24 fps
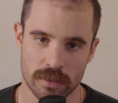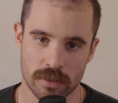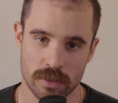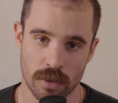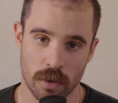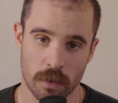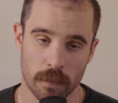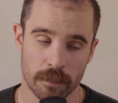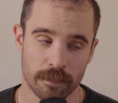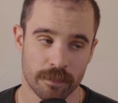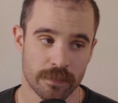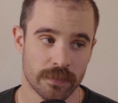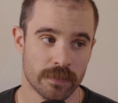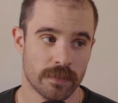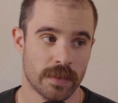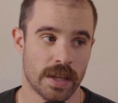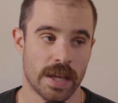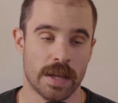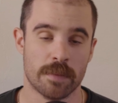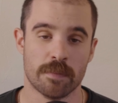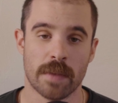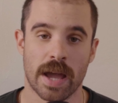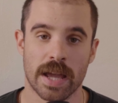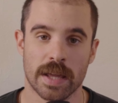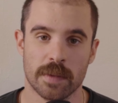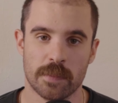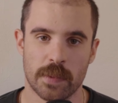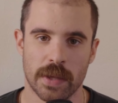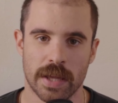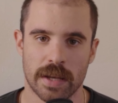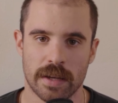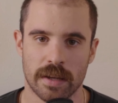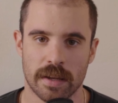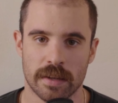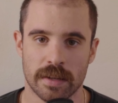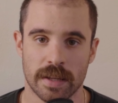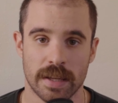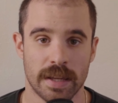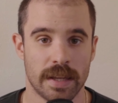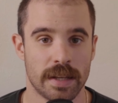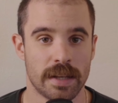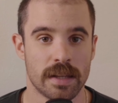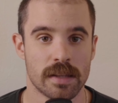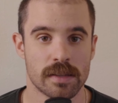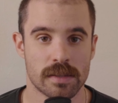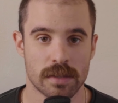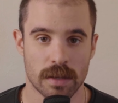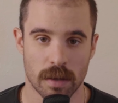So in my opinion,
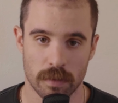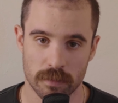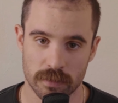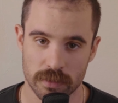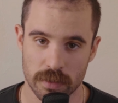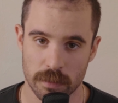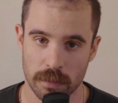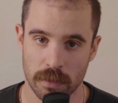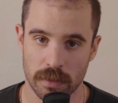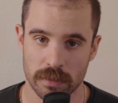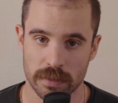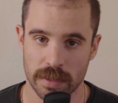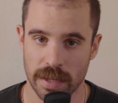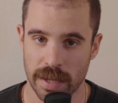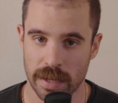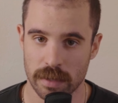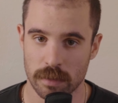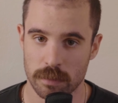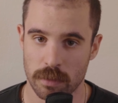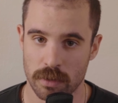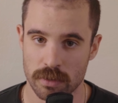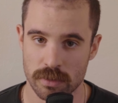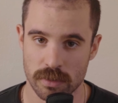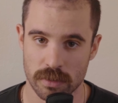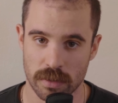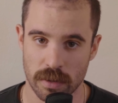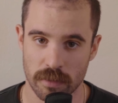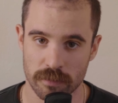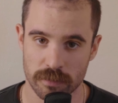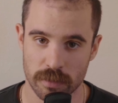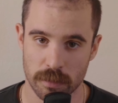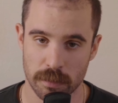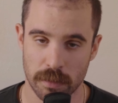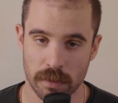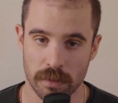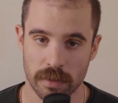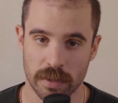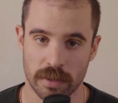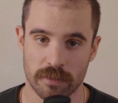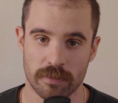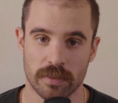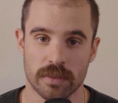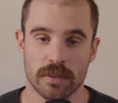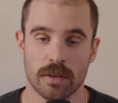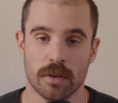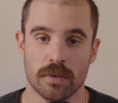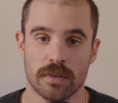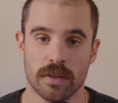it is comfortable. The handlebars are comfortable,
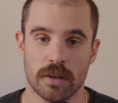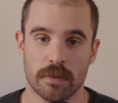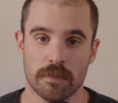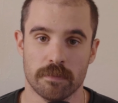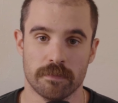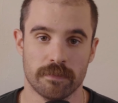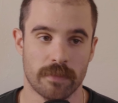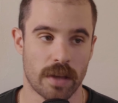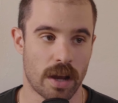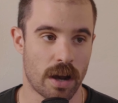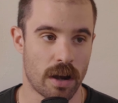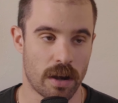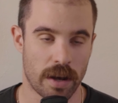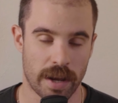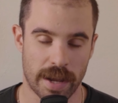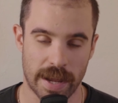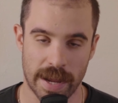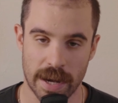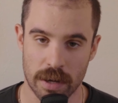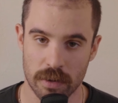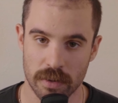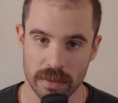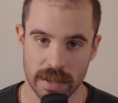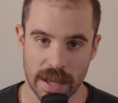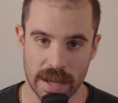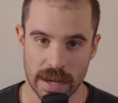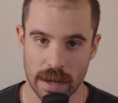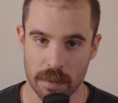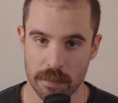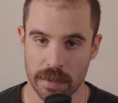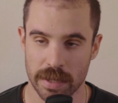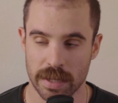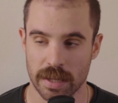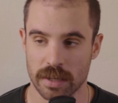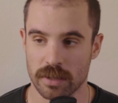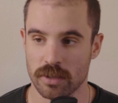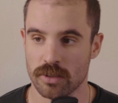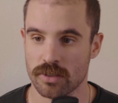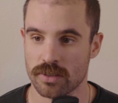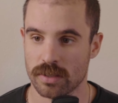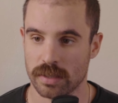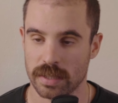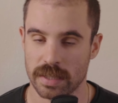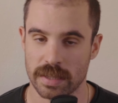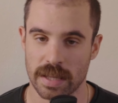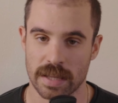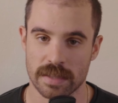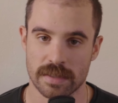even though they're aerodynamic, and
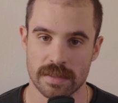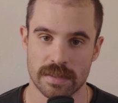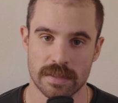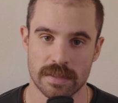usually that's